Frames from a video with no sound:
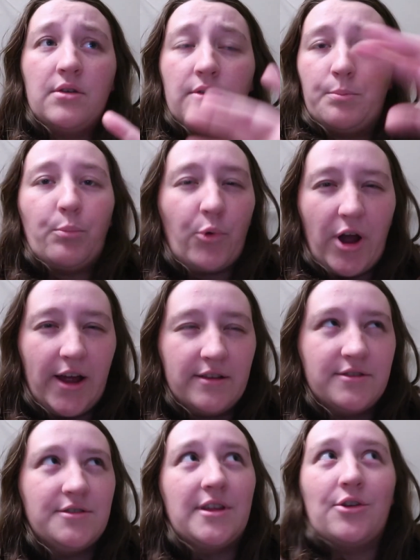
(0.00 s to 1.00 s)
or
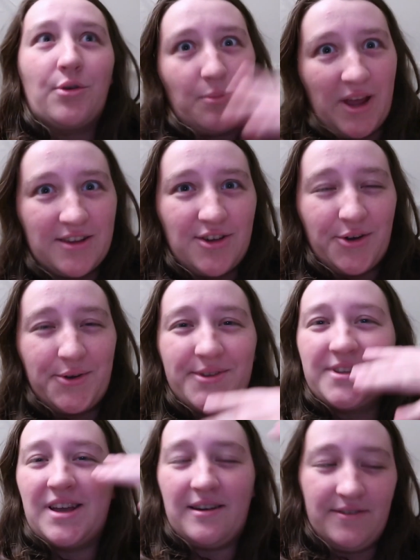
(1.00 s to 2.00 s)
bread so that you can make
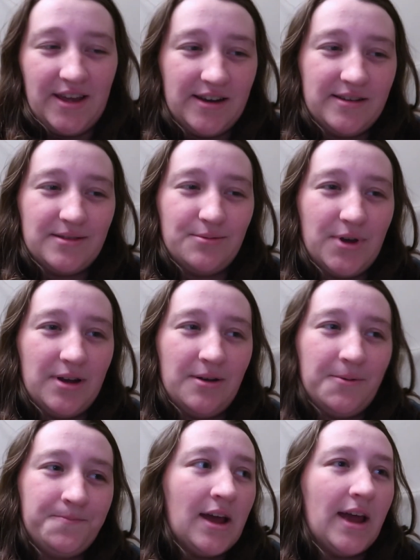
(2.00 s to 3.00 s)
toast. Have that as well.